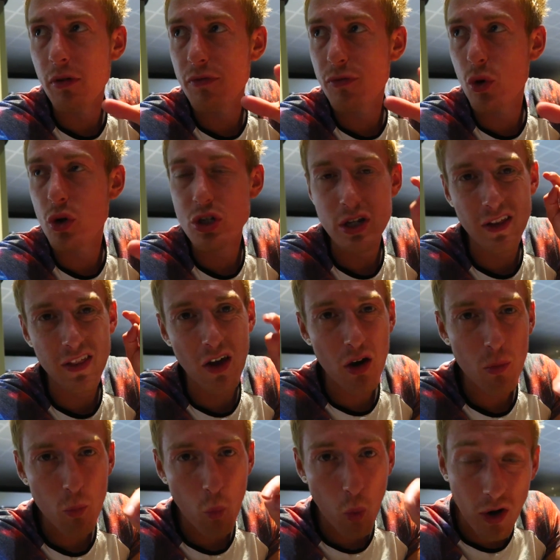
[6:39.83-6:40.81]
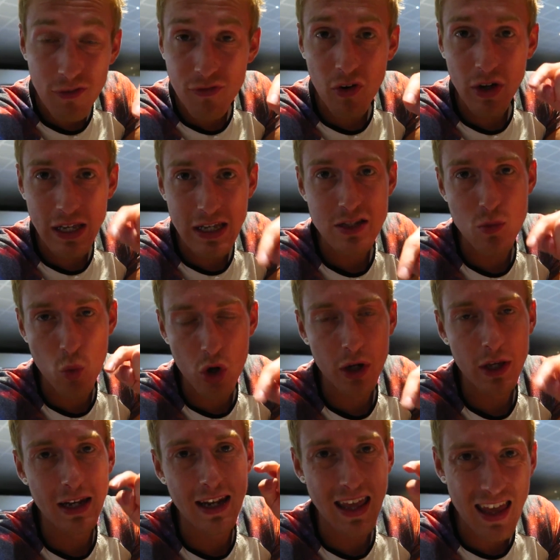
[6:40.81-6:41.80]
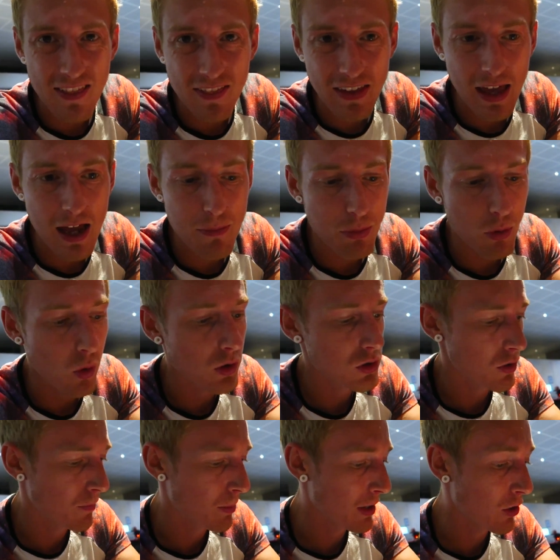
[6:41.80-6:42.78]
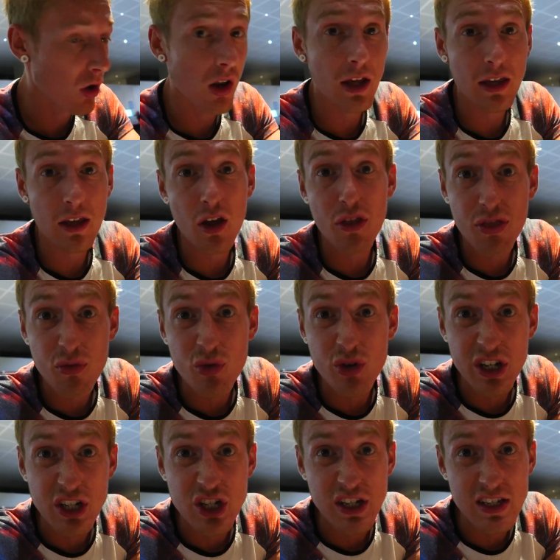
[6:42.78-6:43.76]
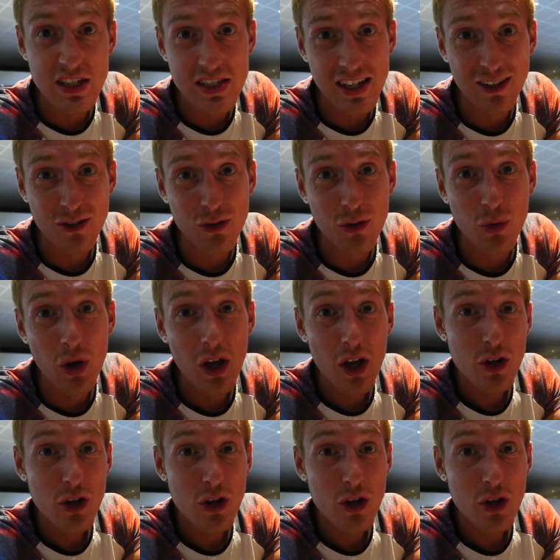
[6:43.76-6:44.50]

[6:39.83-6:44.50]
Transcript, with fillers: but unfortunately the Wi-Fi isn't working in the airport, so I've been on like a 3G signal,